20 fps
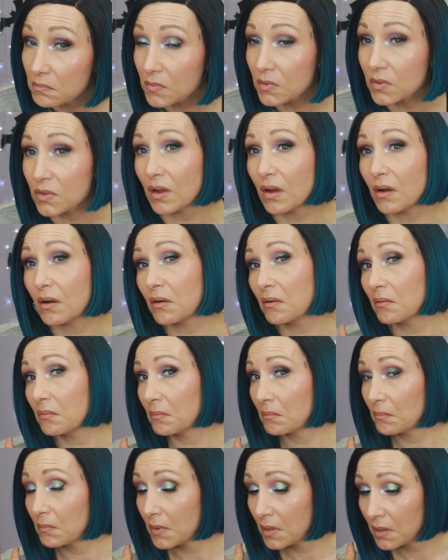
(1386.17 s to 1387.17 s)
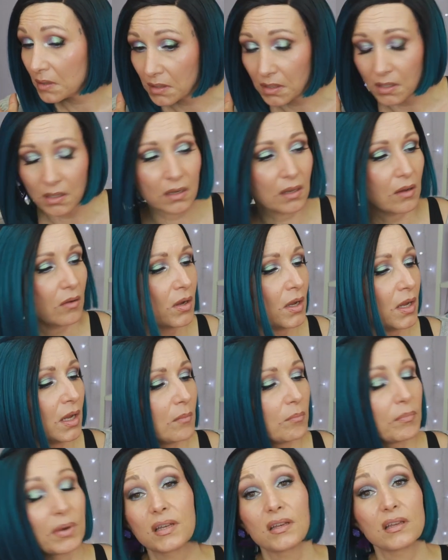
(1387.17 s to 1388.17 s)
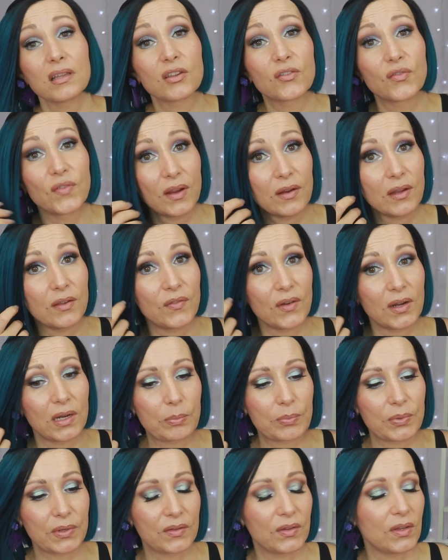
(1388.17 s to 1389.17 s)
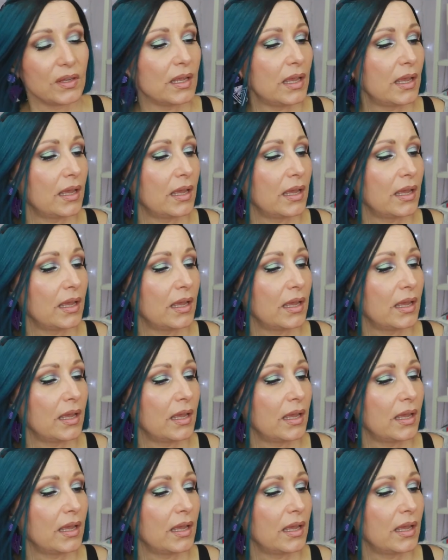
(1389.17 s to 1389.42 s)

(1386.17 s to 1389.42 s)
So, you know, but it is very, very pretty.